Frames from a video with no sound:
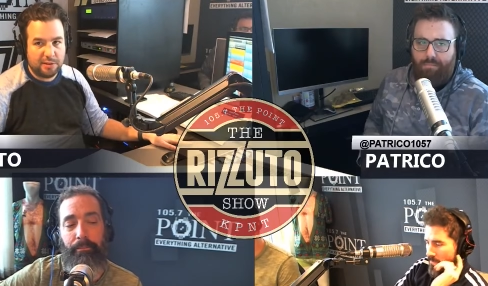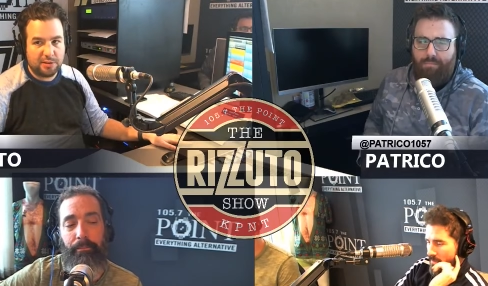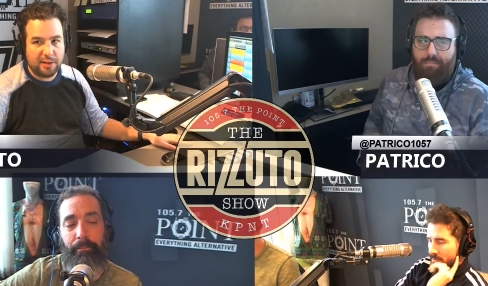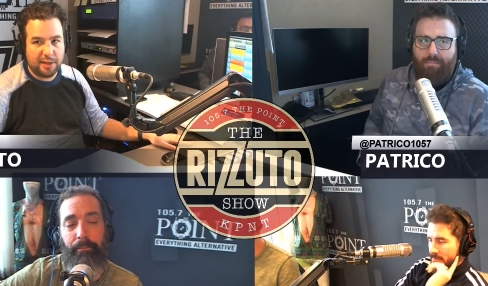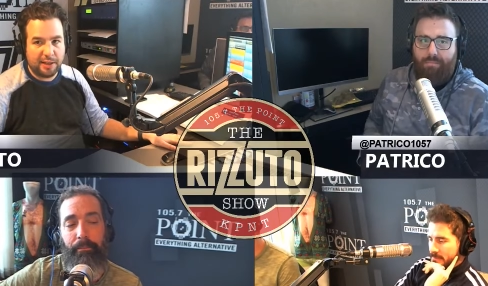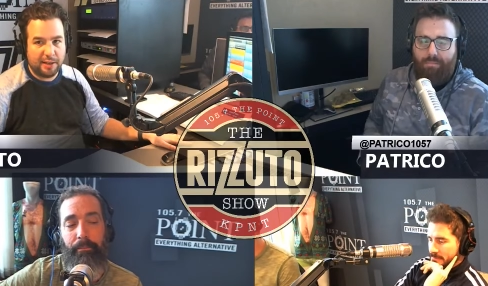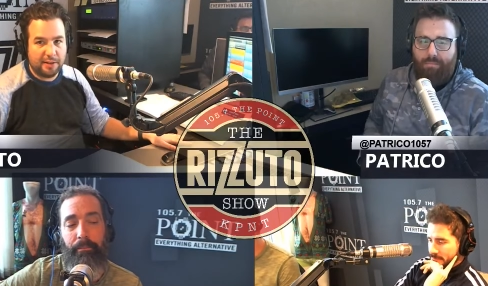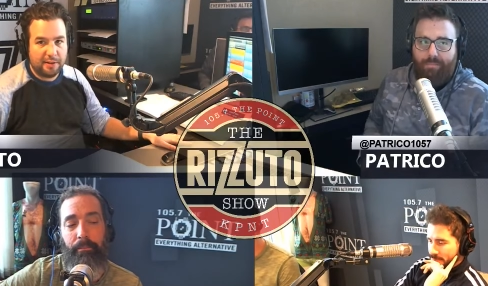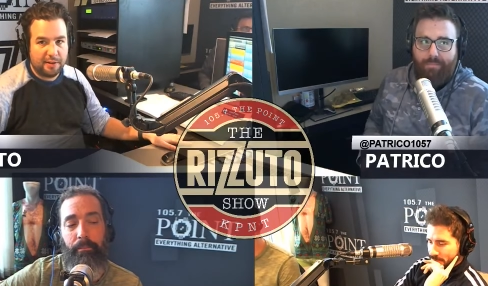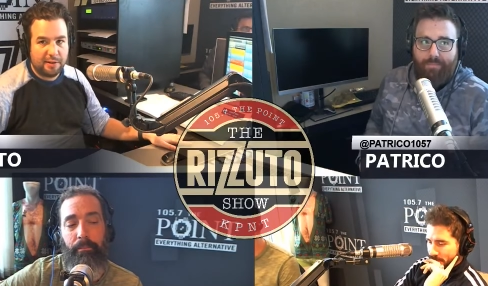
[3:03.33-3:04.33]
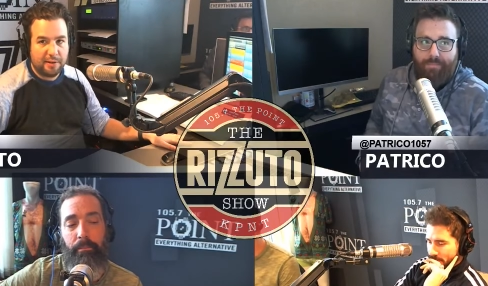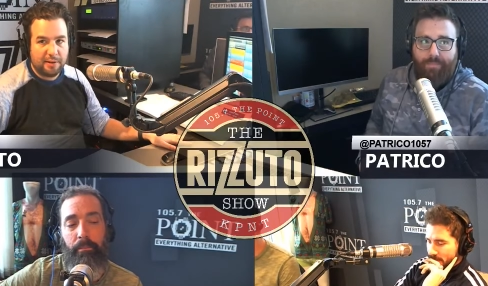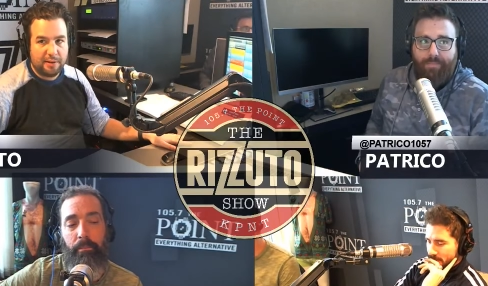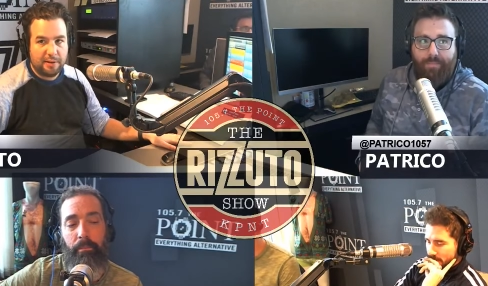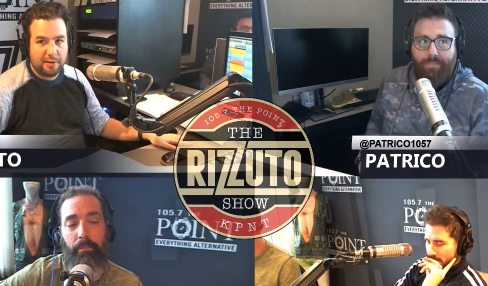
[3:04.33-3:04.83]
Speaker 1: Let's try it again.
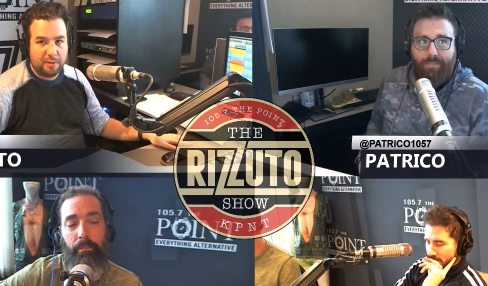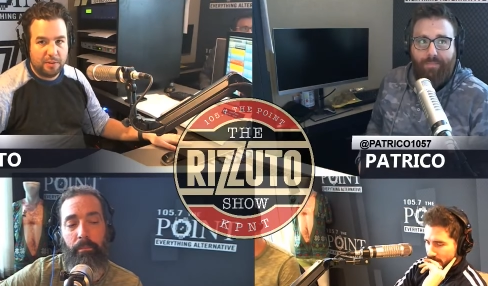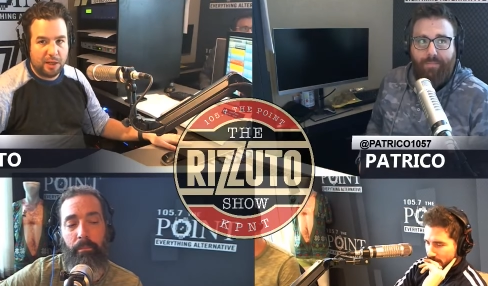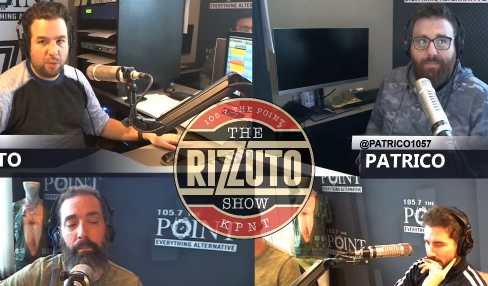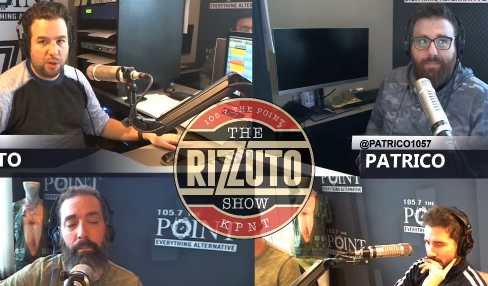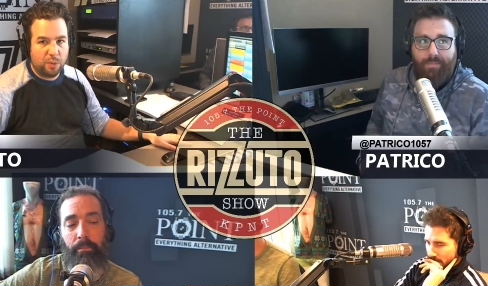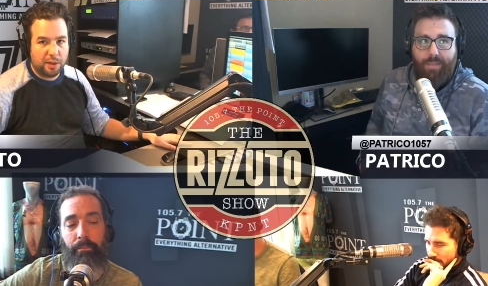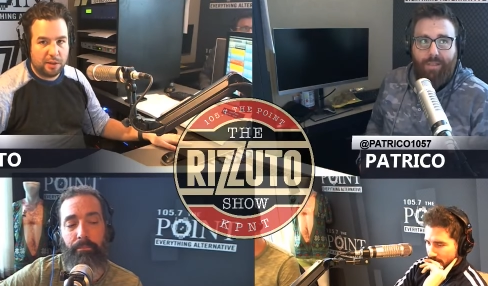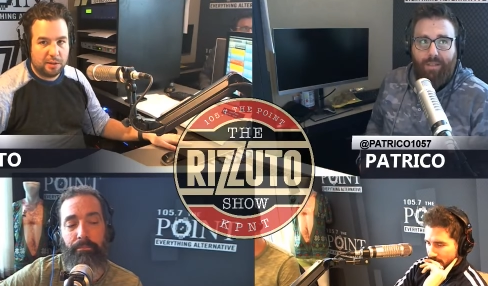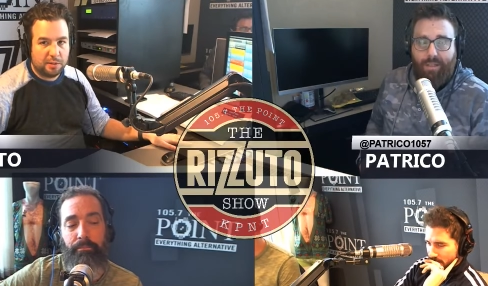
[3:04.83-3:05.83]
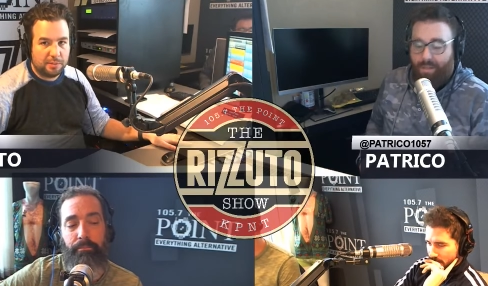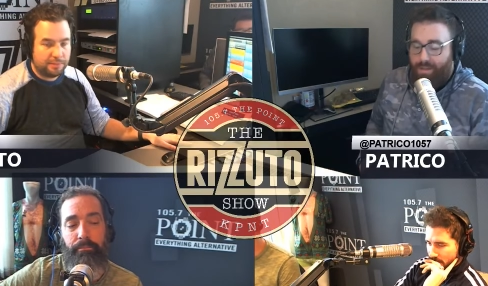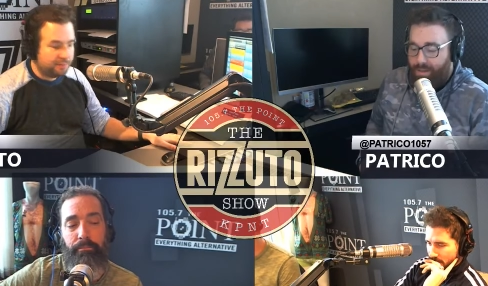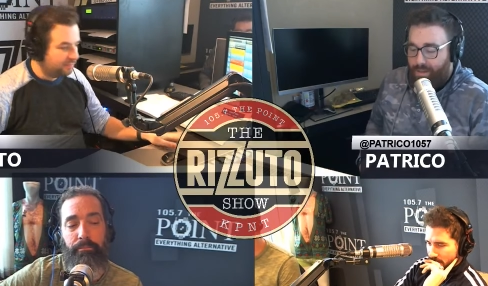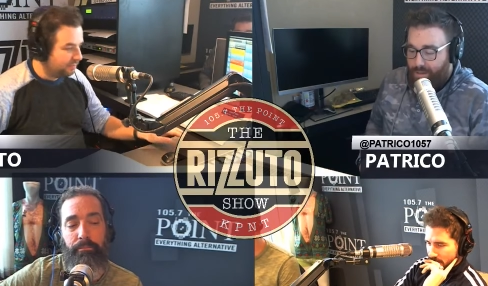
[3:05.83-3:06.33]
We got one winner.
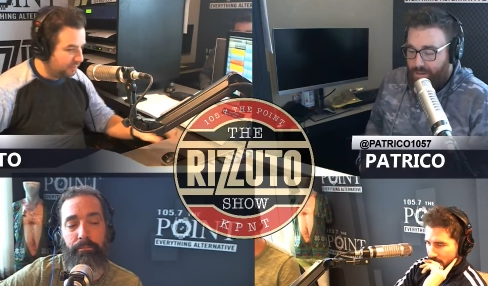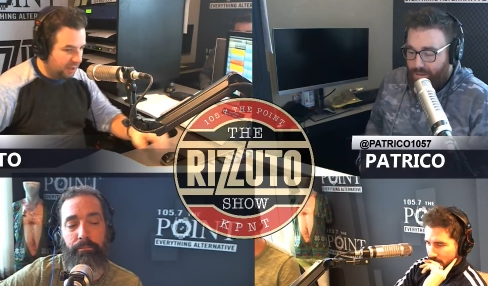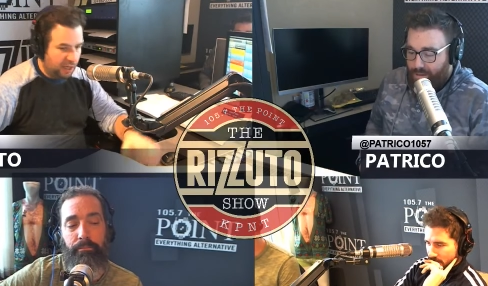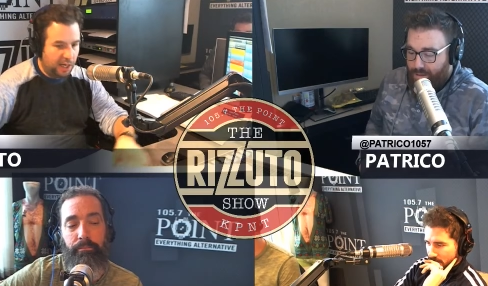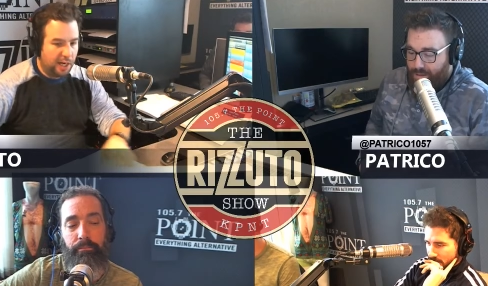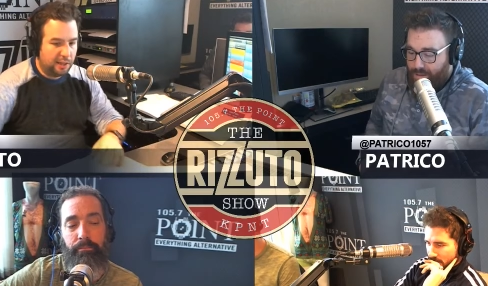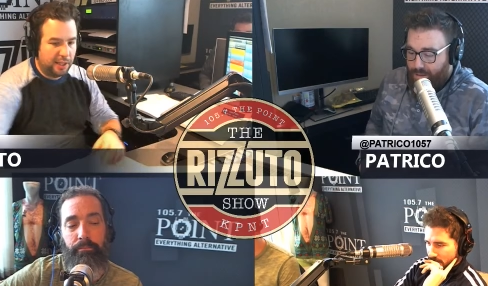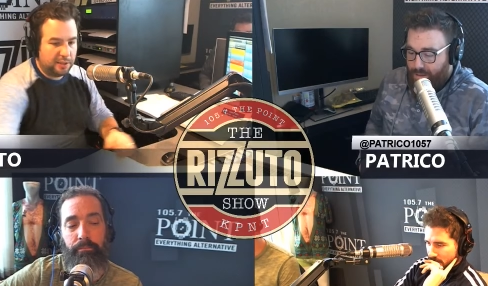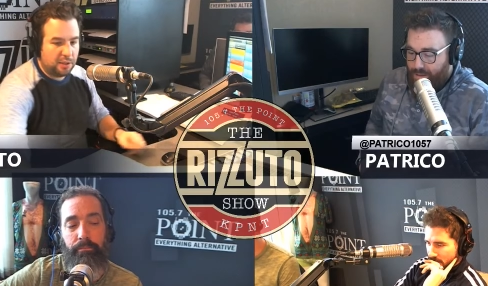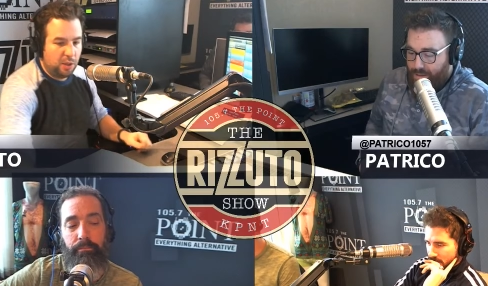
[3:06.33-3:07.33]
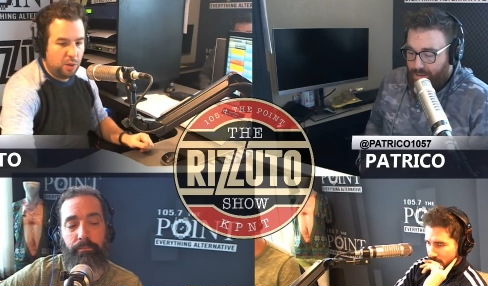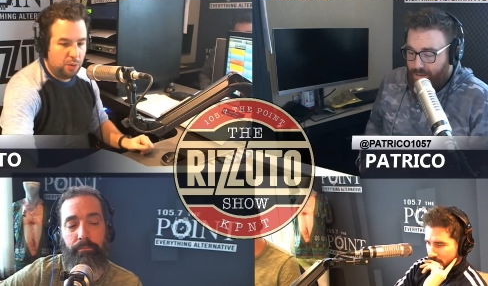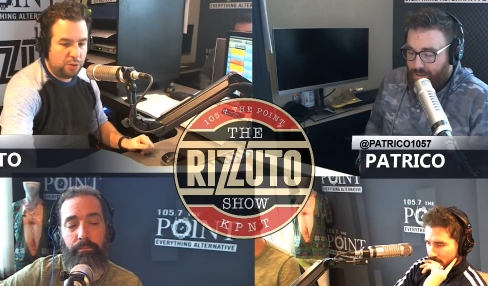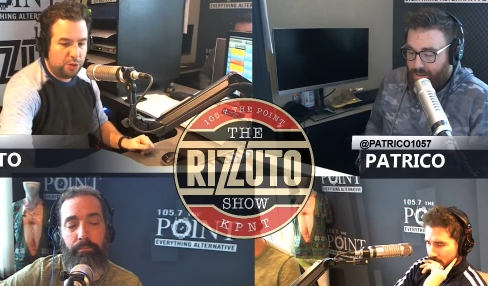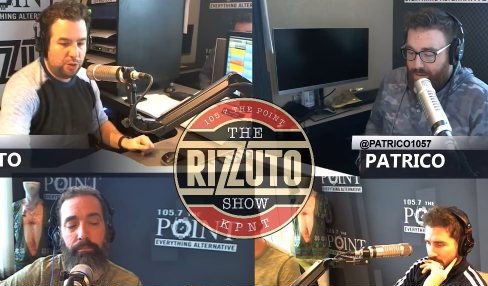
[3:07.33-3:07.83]
Let's go
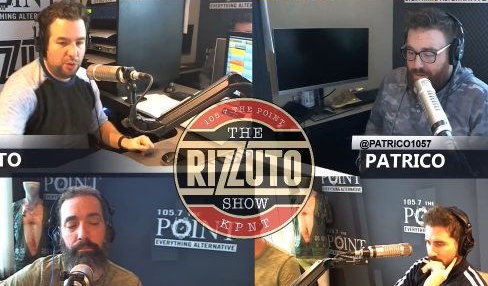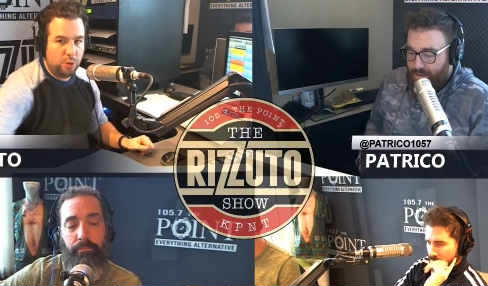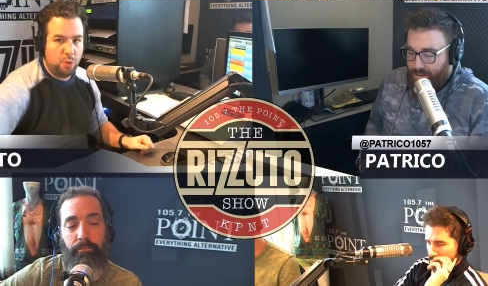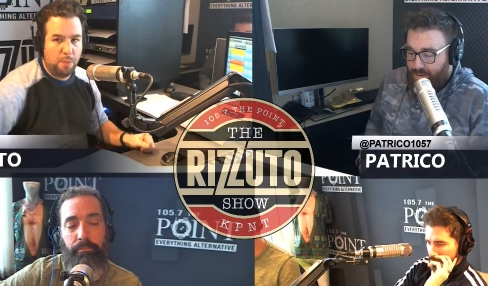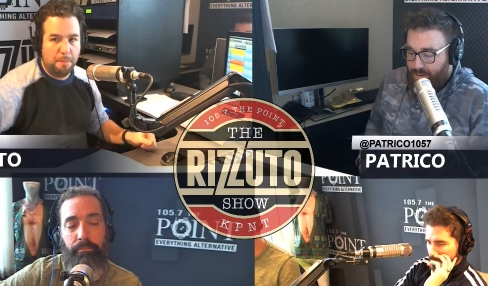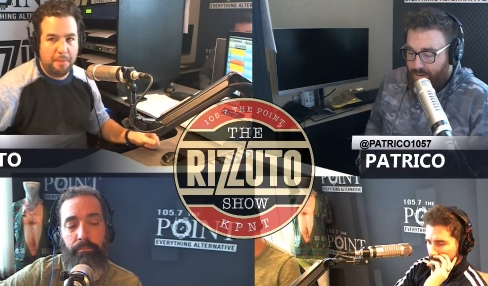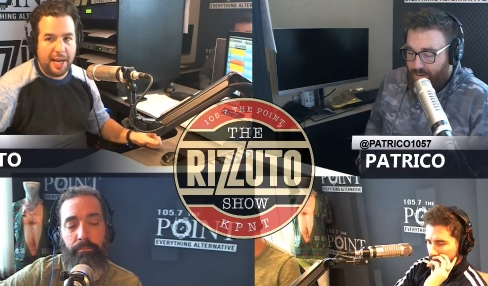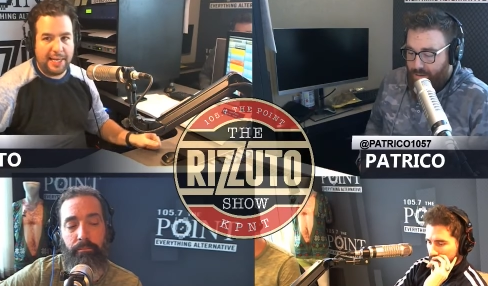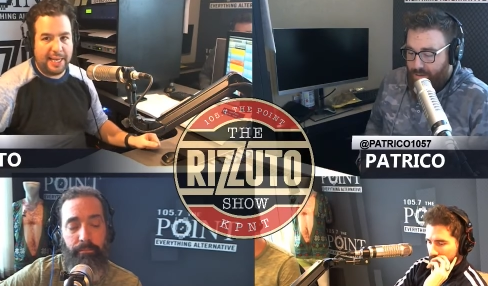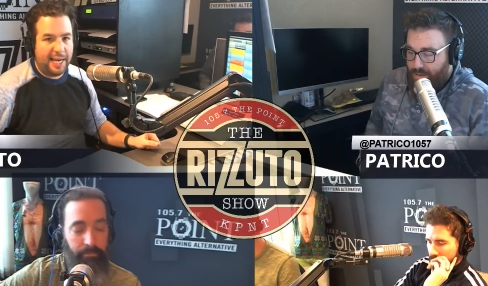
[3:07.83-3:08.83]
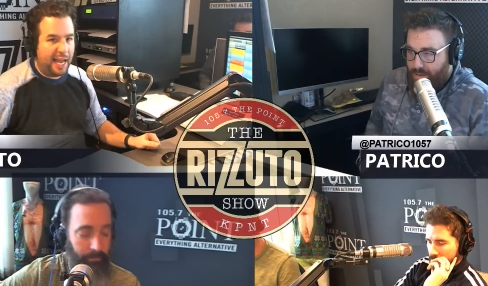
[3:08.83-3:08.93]
to Mike in